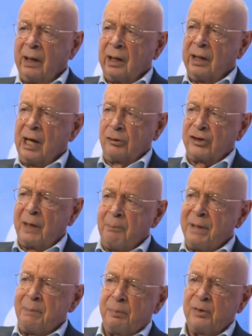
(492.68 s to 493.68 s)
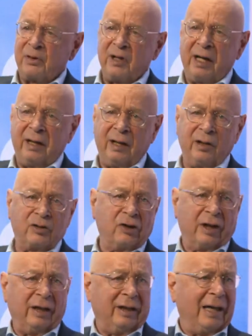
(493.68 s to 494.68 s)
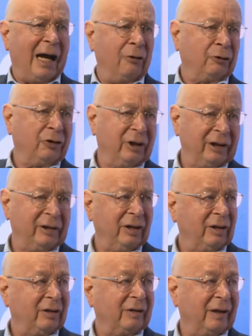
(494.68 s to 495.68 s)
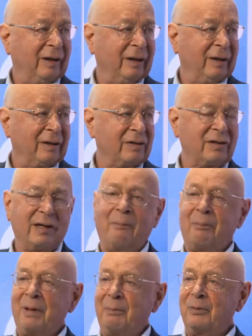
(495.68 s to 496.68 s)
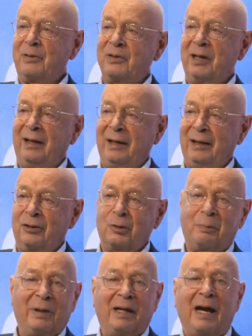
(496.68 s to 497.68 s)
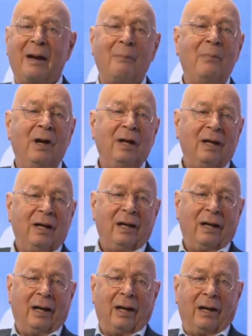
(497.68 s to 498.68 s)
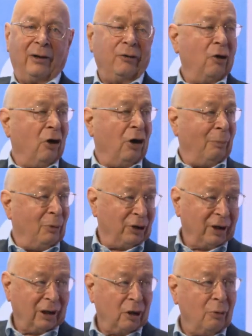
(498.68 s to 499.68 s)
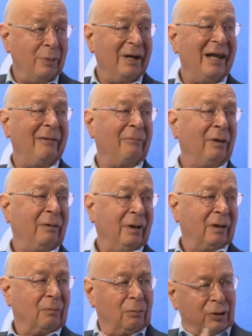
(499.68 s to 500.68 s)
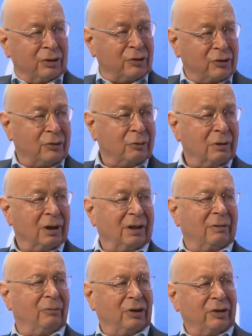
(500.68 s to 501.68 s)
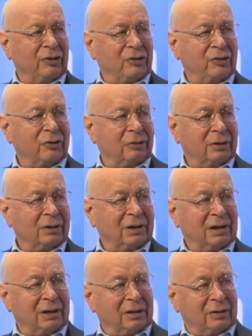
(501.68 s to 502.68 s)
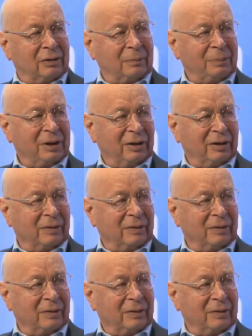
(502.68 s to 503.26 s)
Now, some people say it's already outdated. Some people say it should become a norm on a global level. What is your opinion?